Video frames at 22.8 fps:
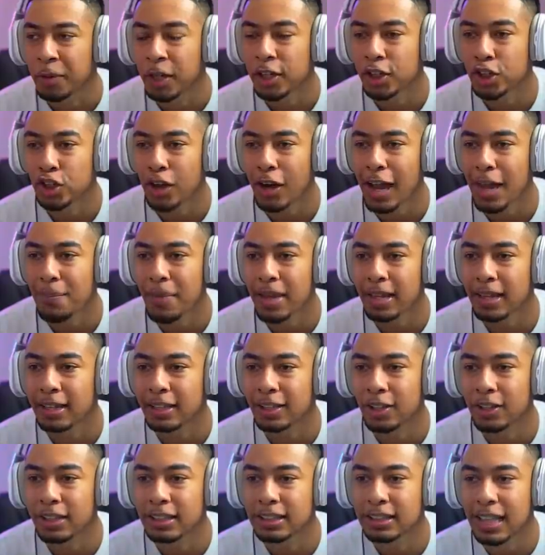going to try and make it
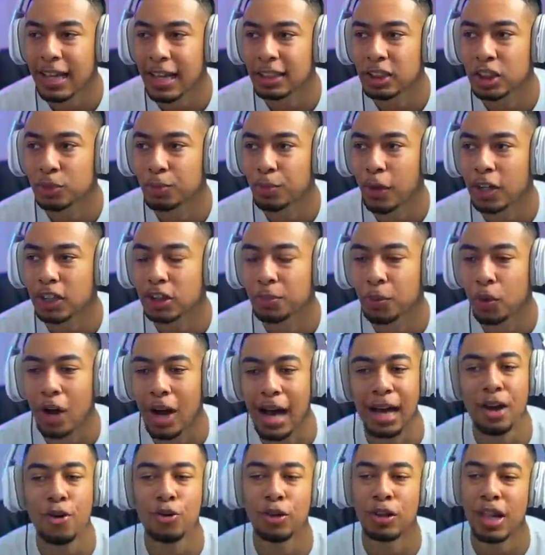look as nice as possible.
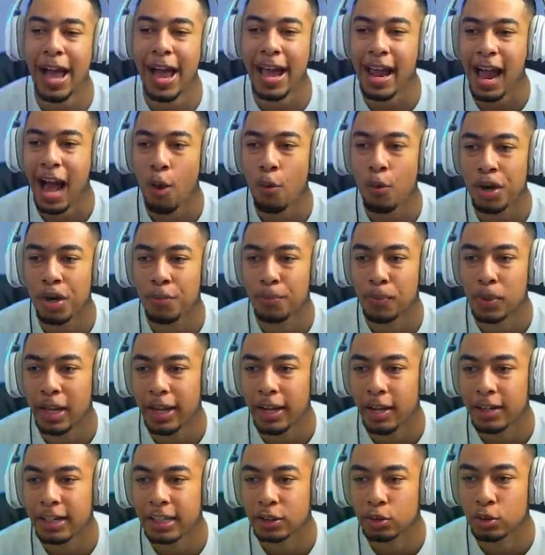I don't like, I wouldn't play
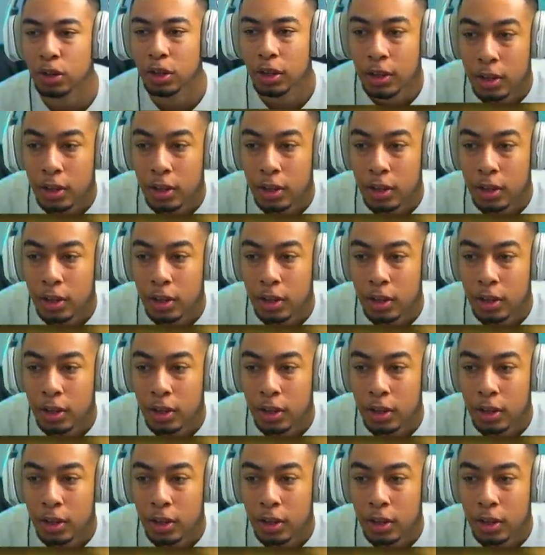on this.